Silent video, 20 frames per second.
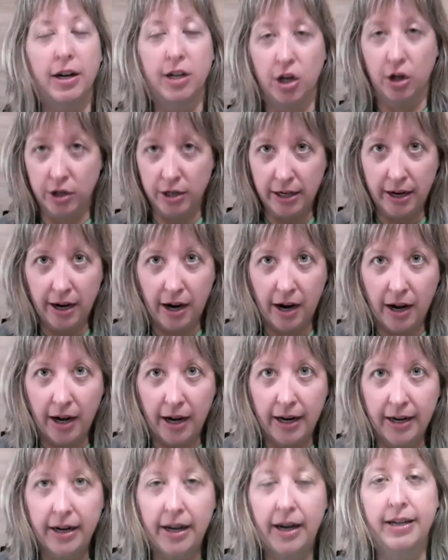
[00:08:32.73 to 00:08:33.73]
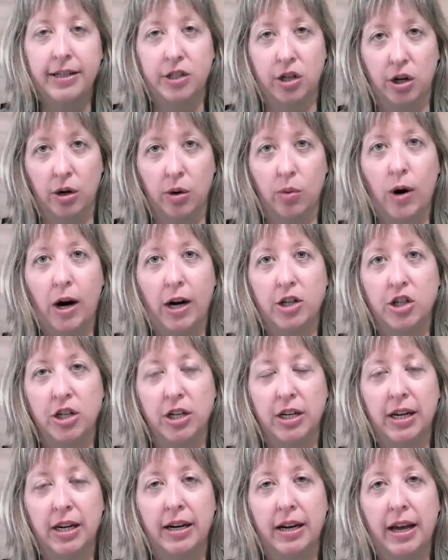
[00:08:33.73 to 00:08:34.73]
I turned it on, I started
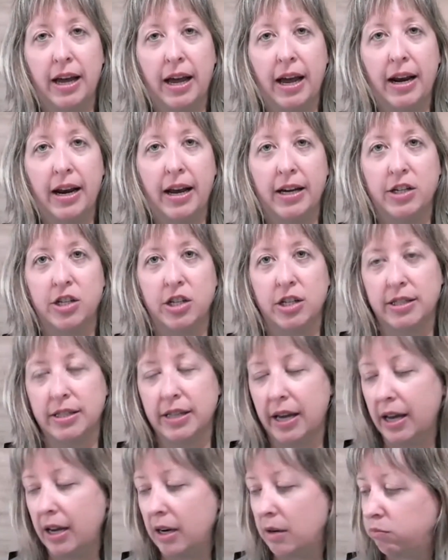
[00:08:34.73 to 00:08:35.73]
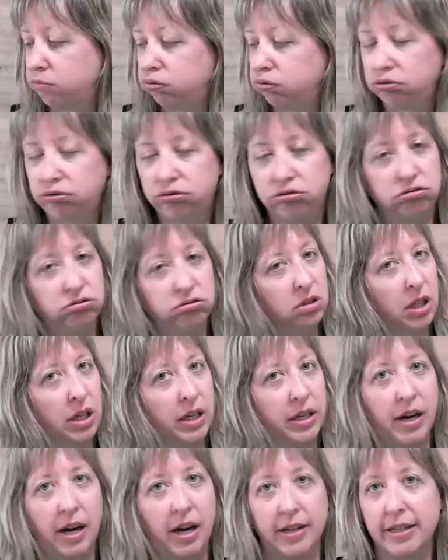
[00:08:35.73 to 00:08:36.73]
watching, and I just said,
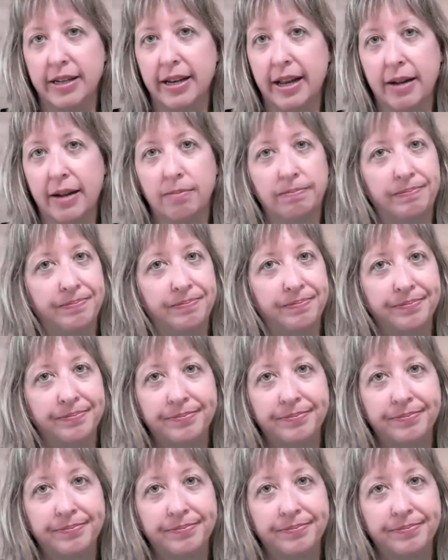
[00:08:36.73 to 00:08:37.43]
not today.